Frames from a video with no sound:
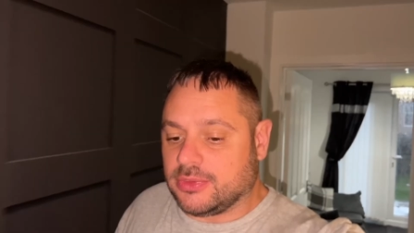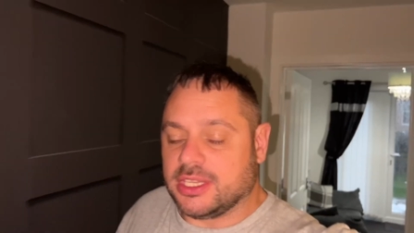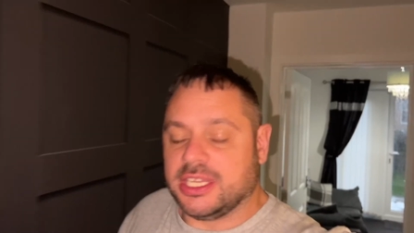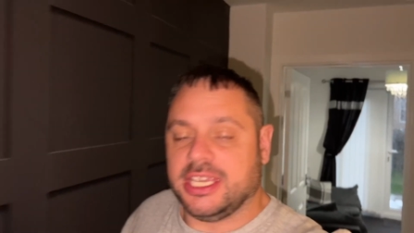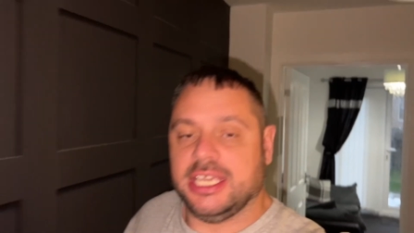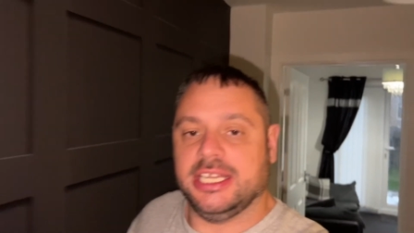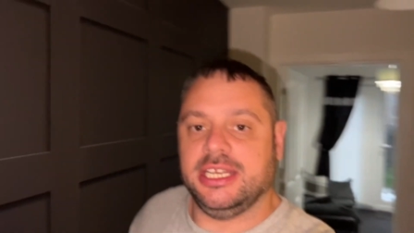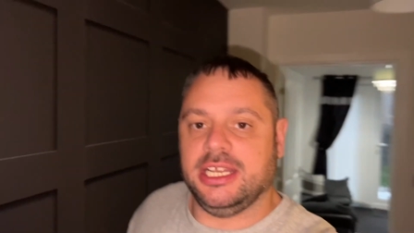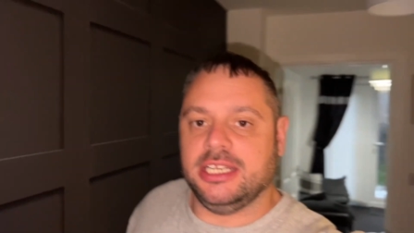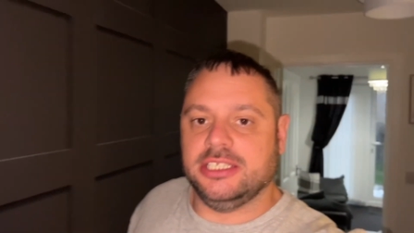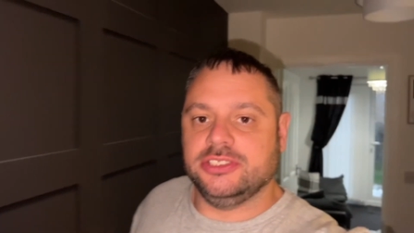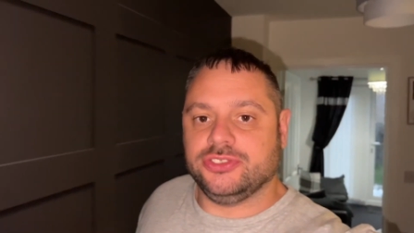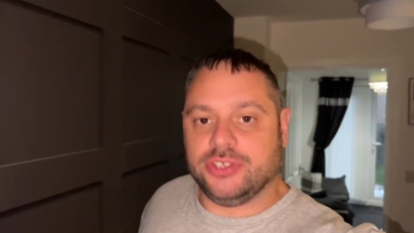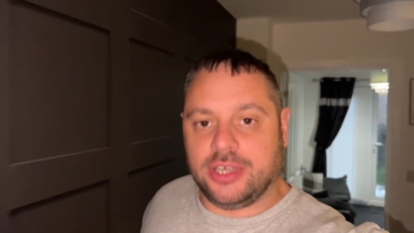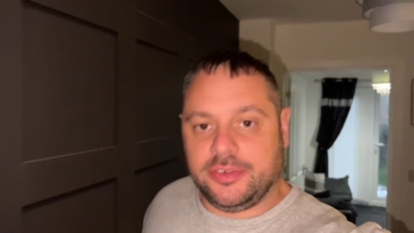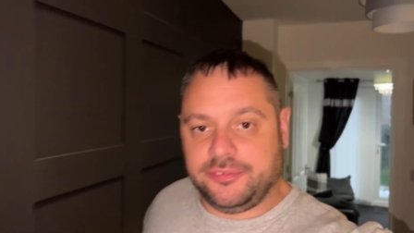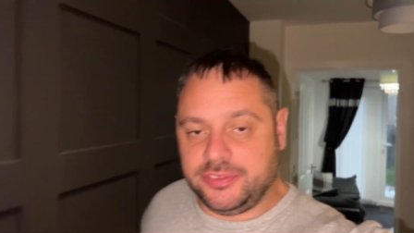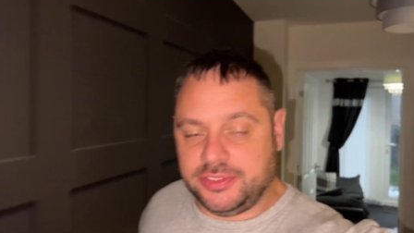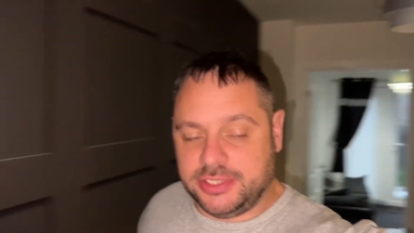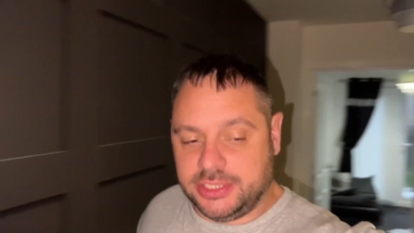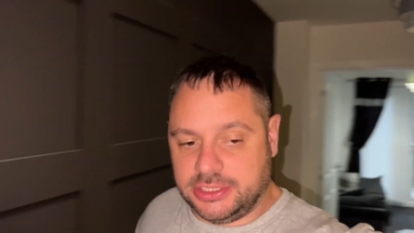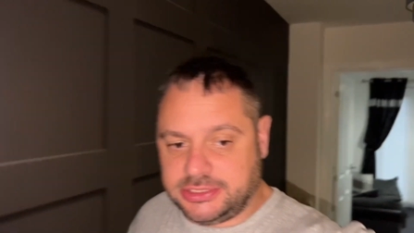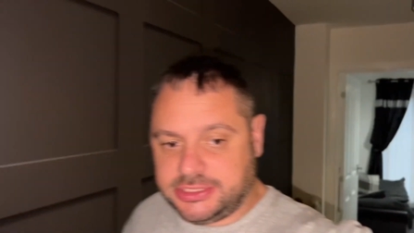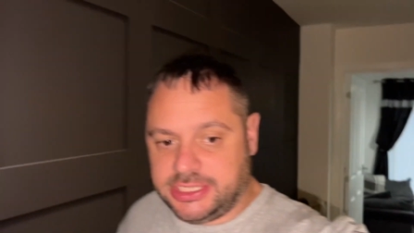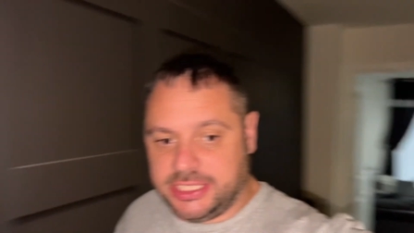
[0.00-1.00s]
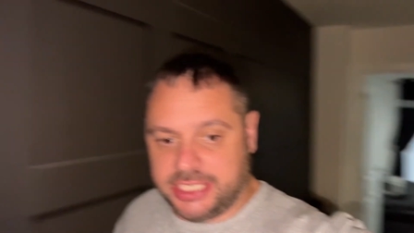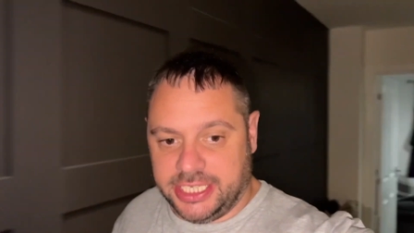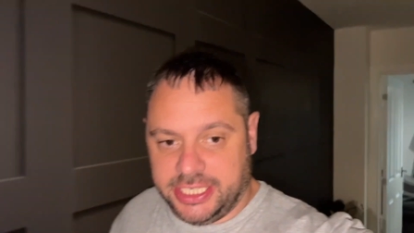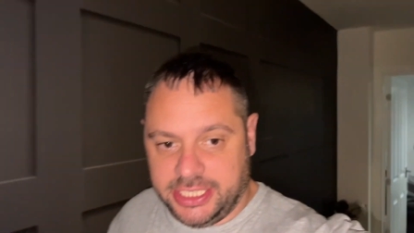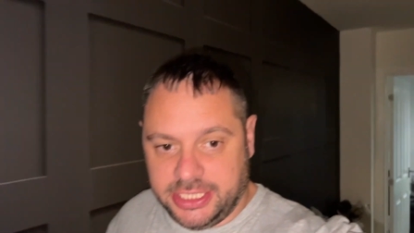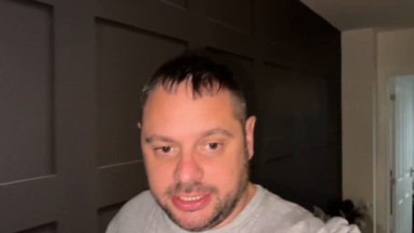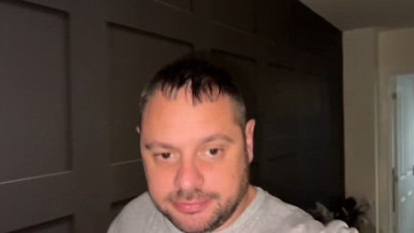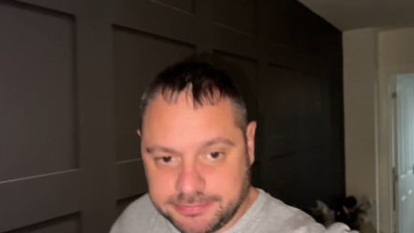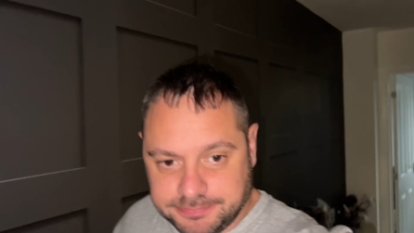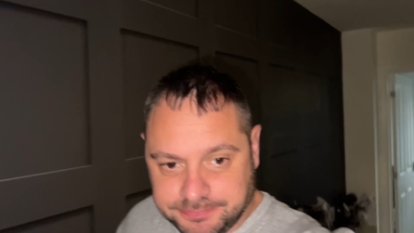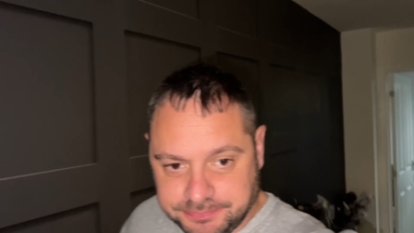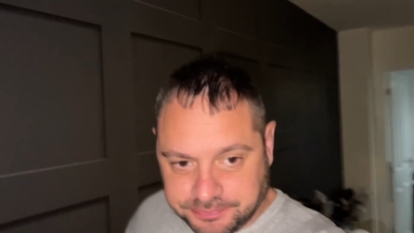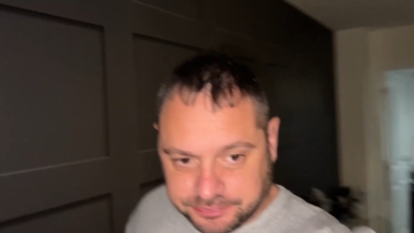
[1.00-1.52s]
Kiddos are having the
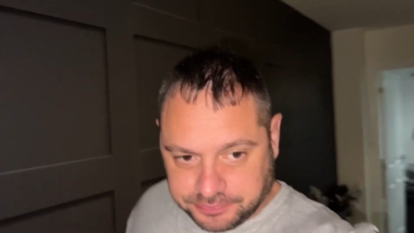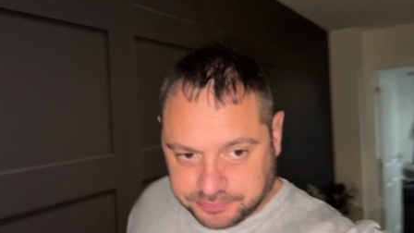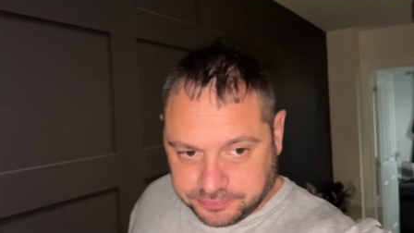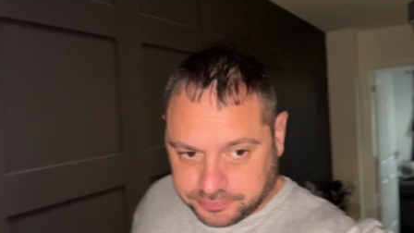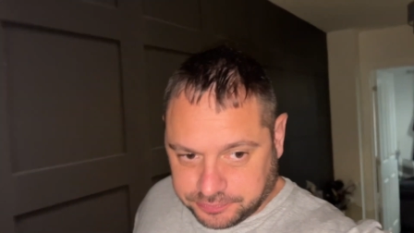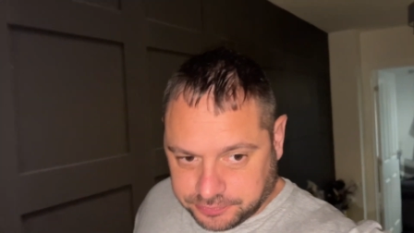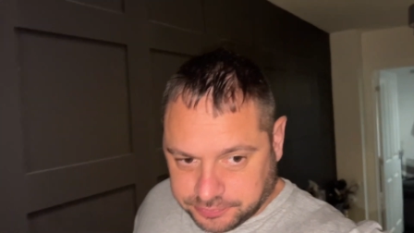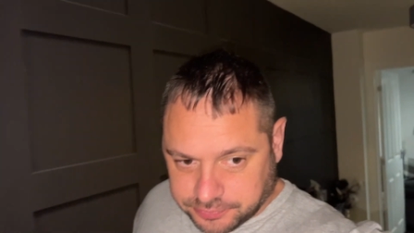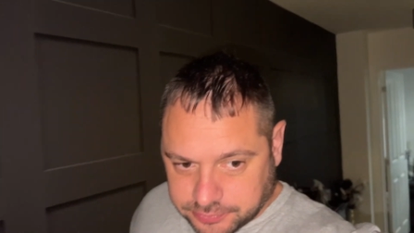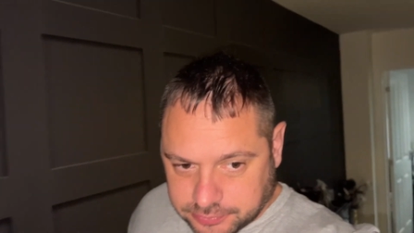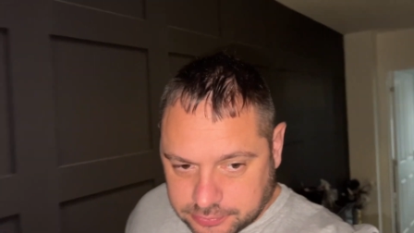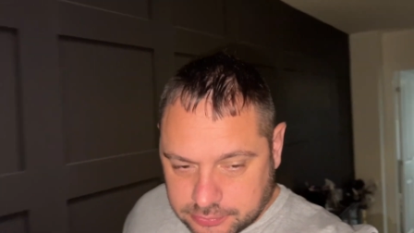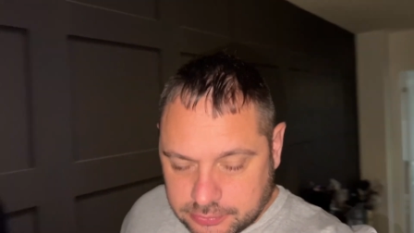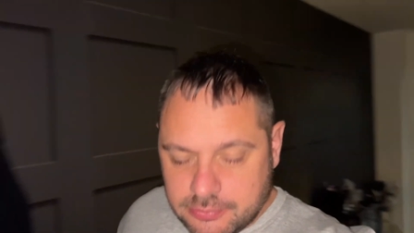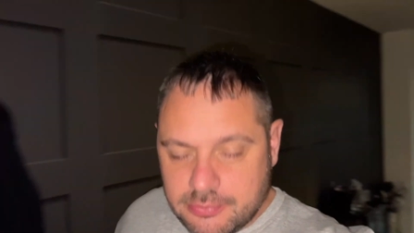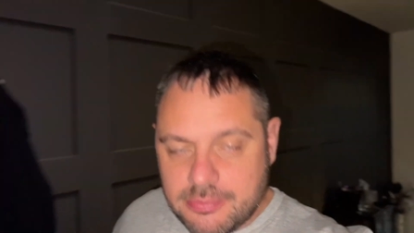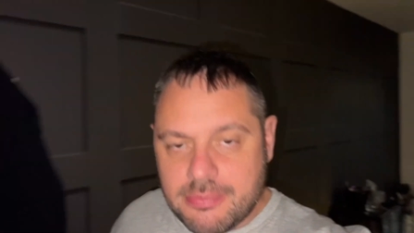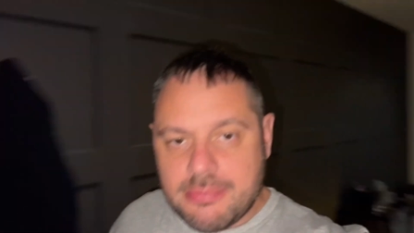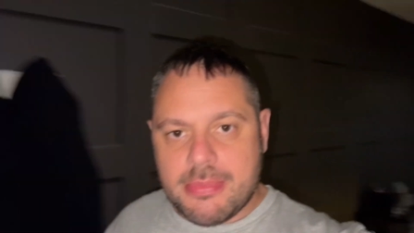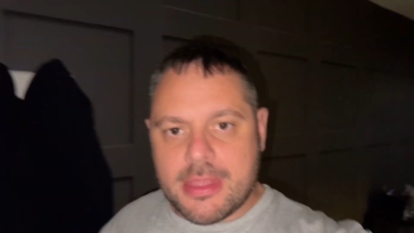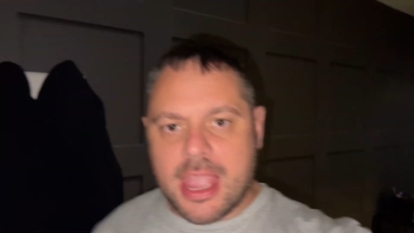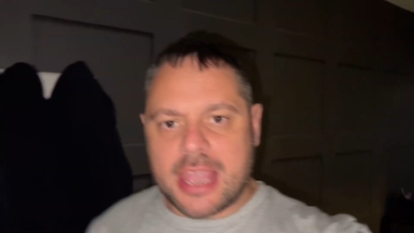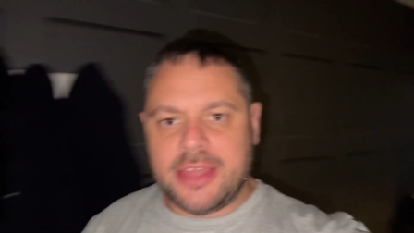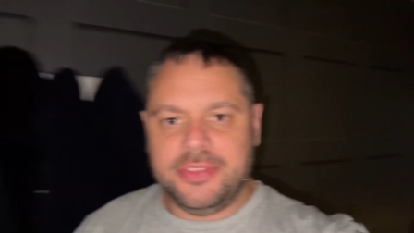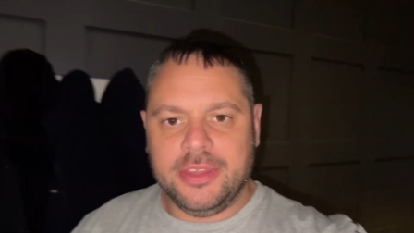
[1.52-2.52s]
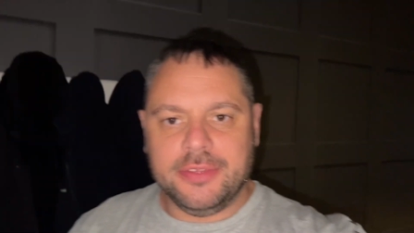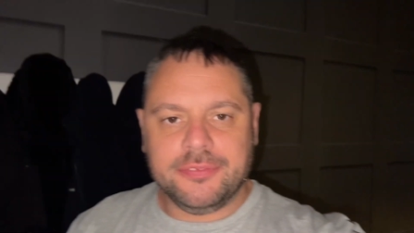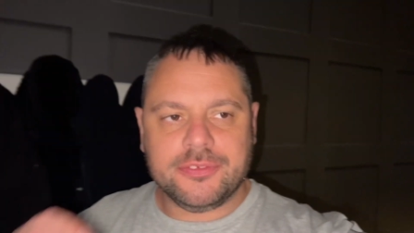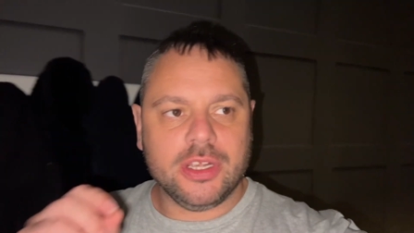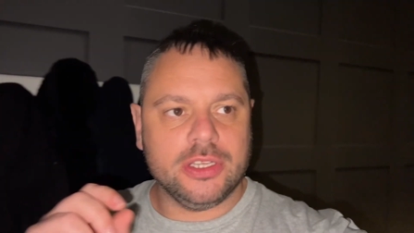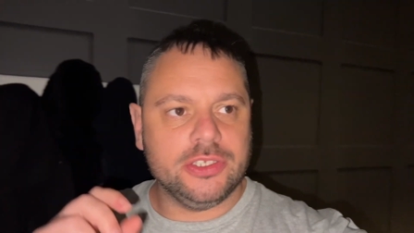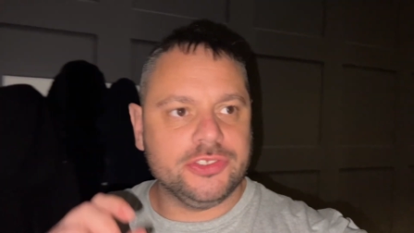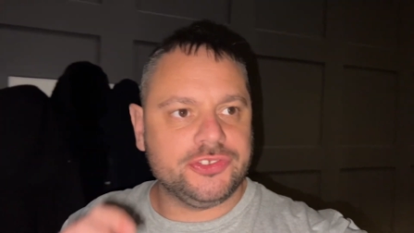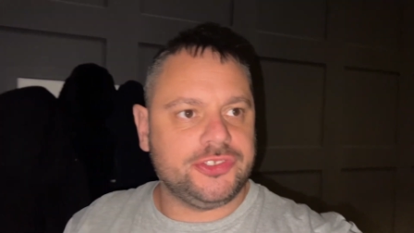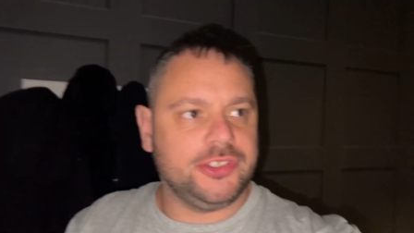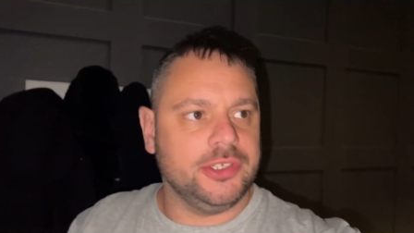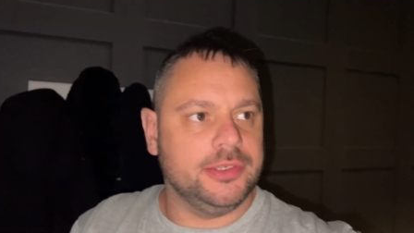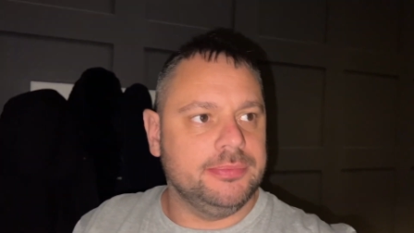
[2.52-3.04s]
tea. And they've
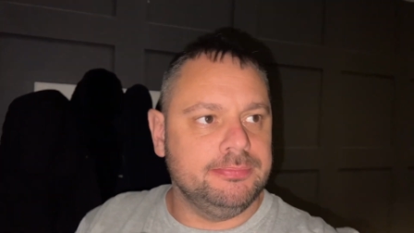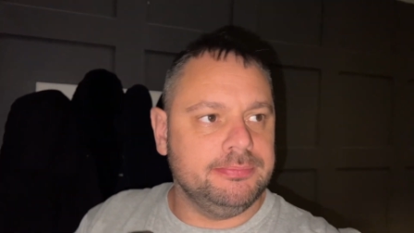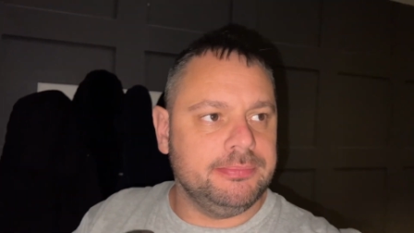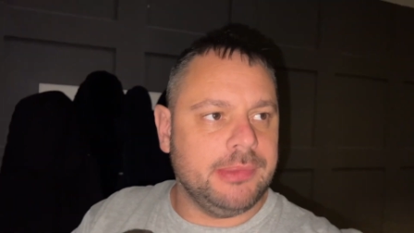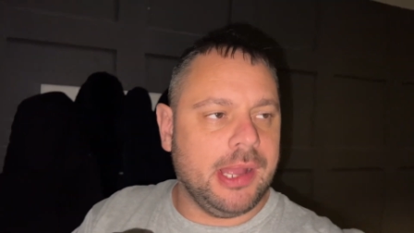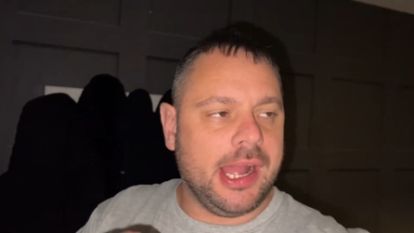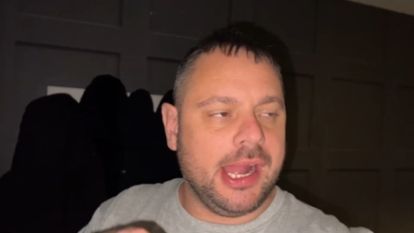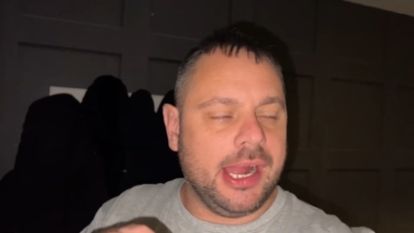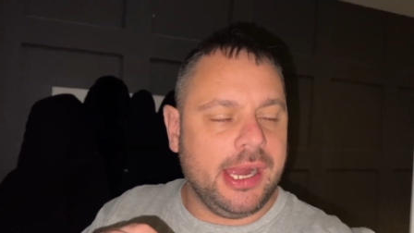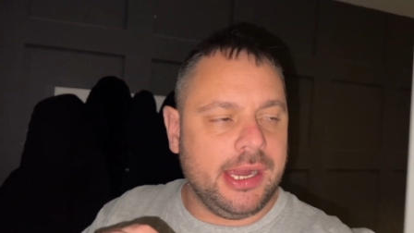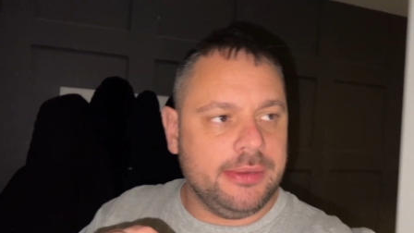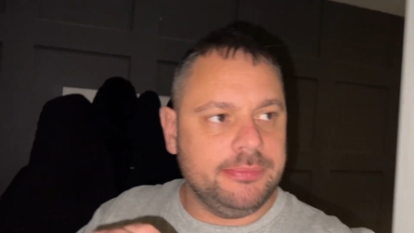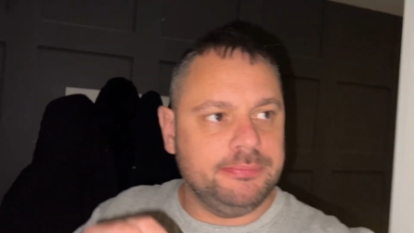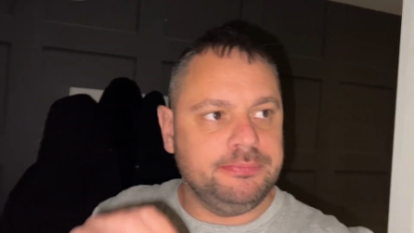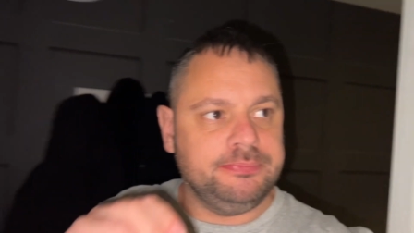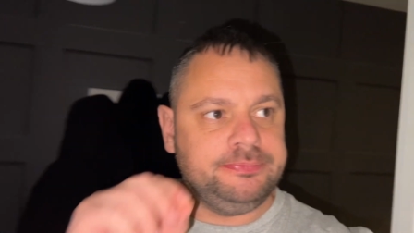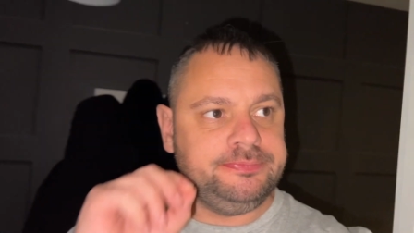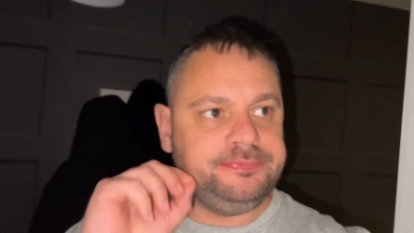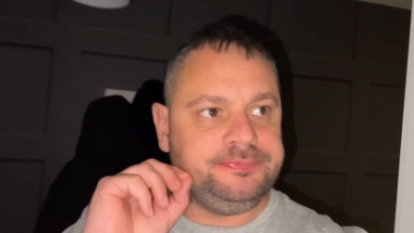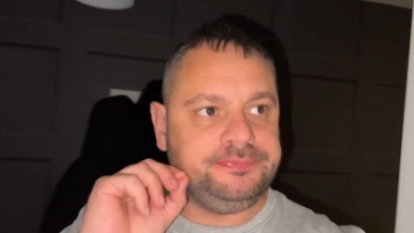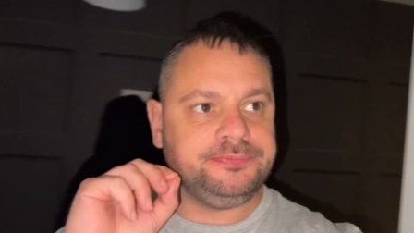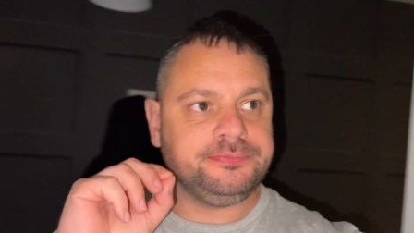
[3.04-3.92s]
got some um,